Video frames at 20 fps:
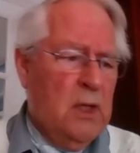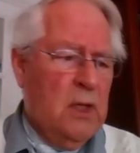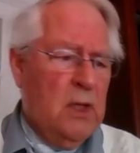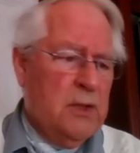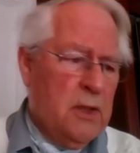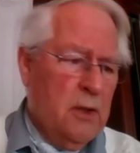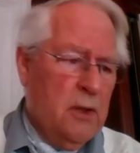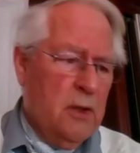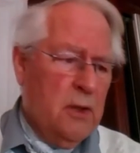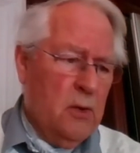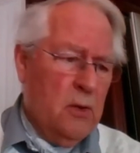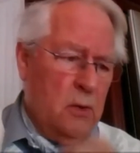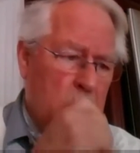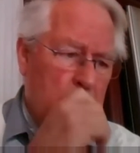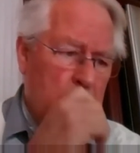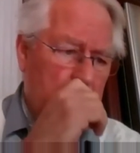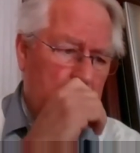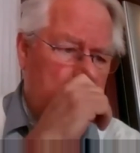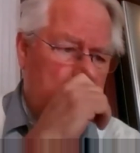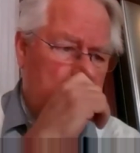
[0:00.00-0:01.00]
So
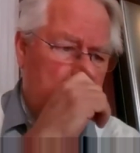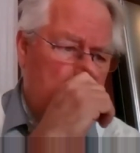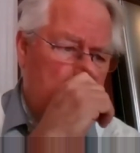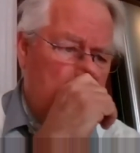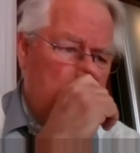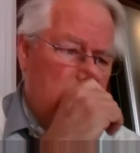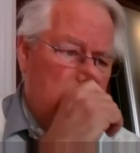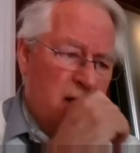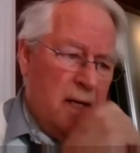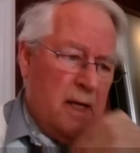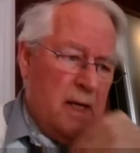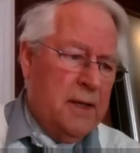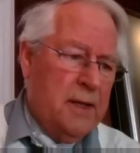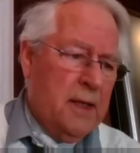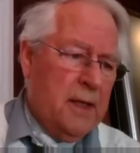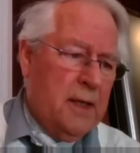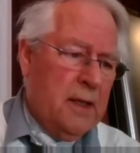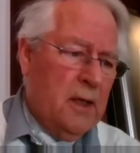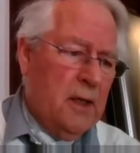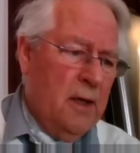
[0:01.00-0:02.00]
then I
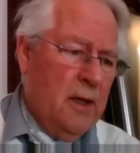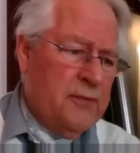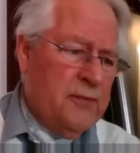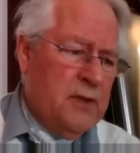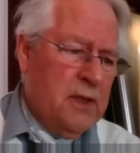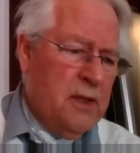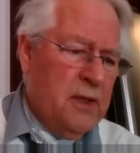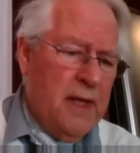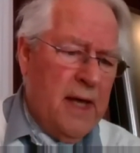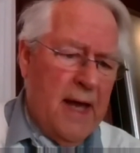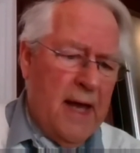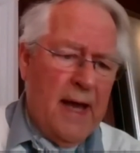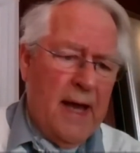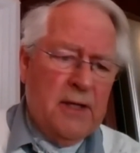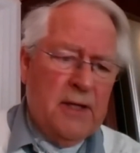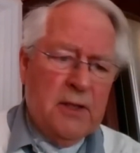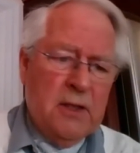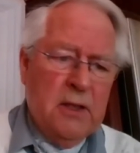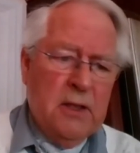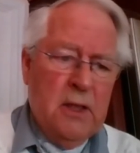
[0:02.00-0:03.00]
think after
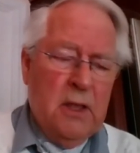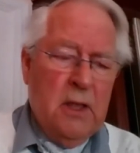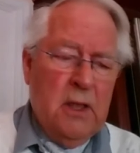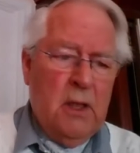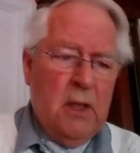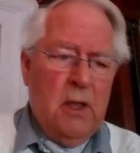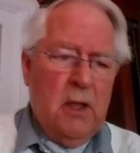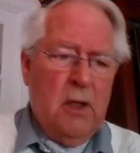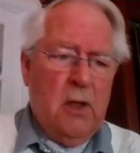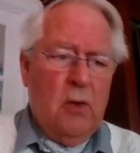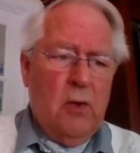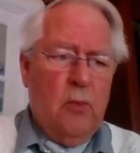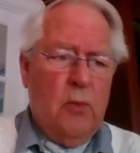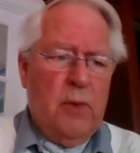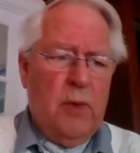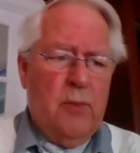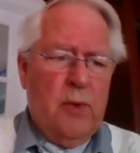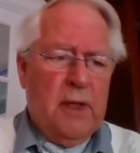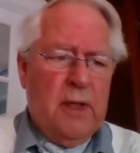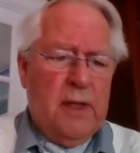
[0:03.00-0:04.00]
that,
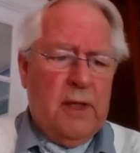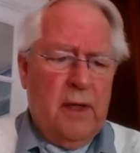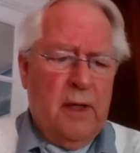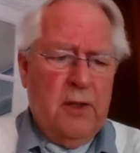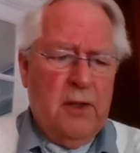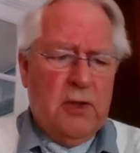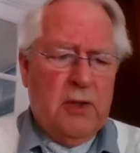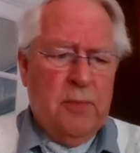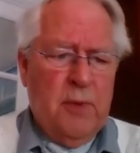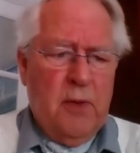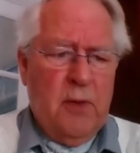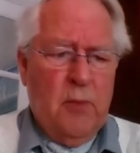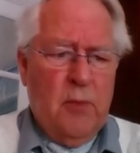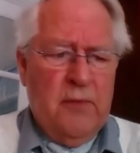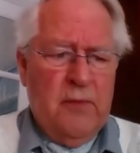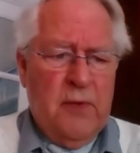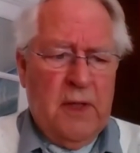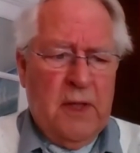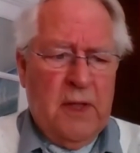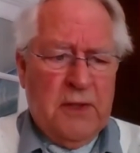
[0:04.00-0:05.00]
we were encouraged by one
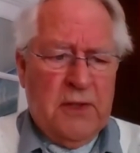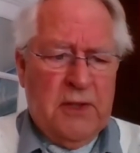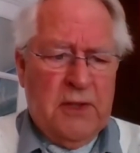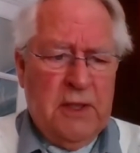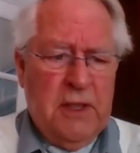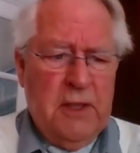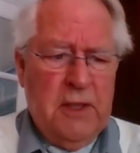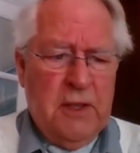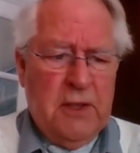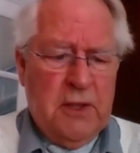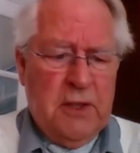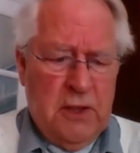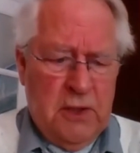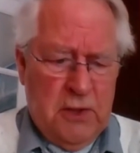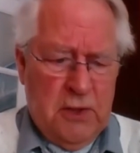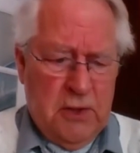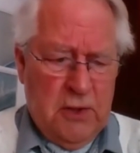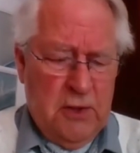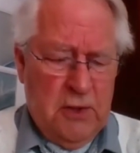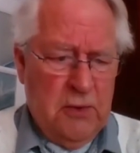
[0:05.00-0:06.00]
of the other senior
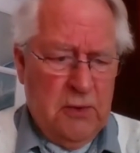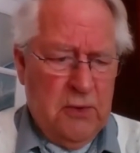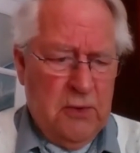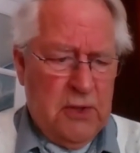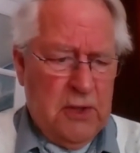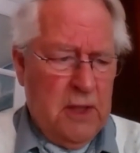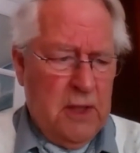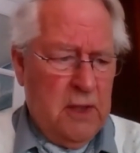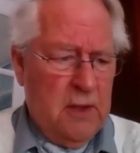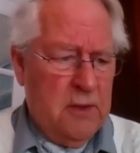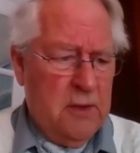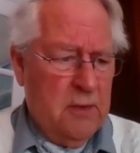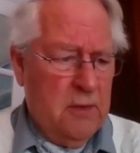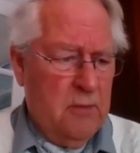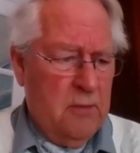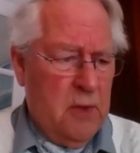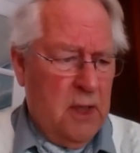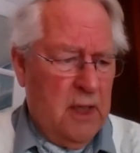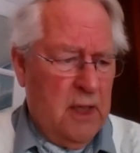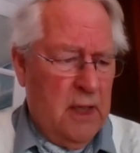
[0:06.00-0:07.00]
teachers who said,
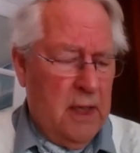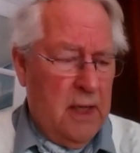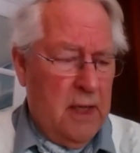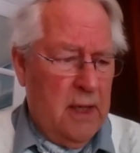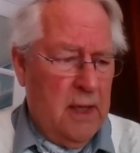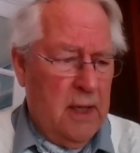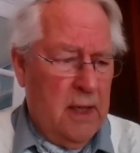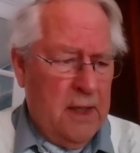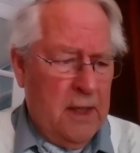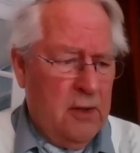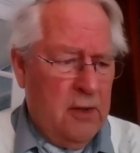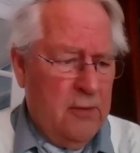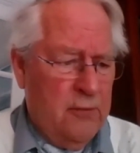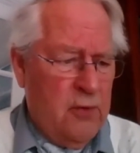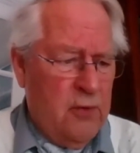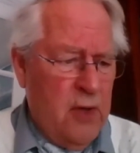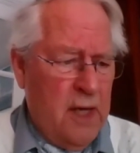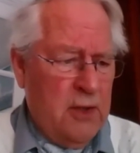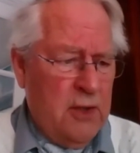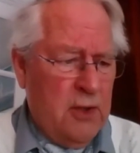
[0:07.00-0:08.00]
well, I think you've
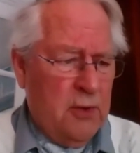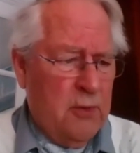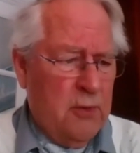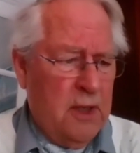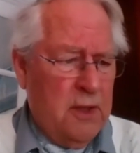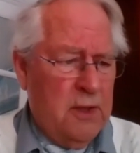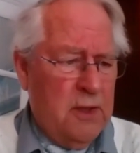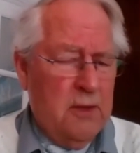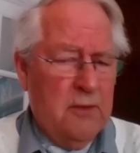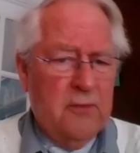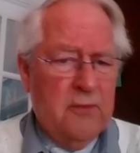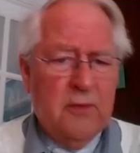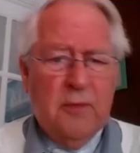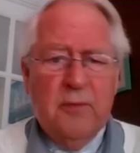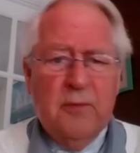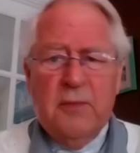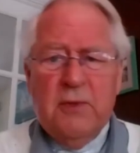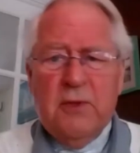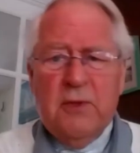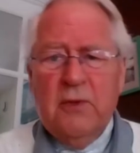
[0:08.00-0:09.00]
graduated
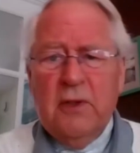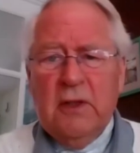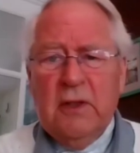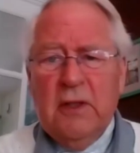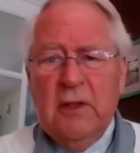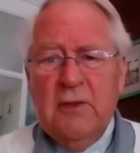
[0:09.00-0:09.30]
from doing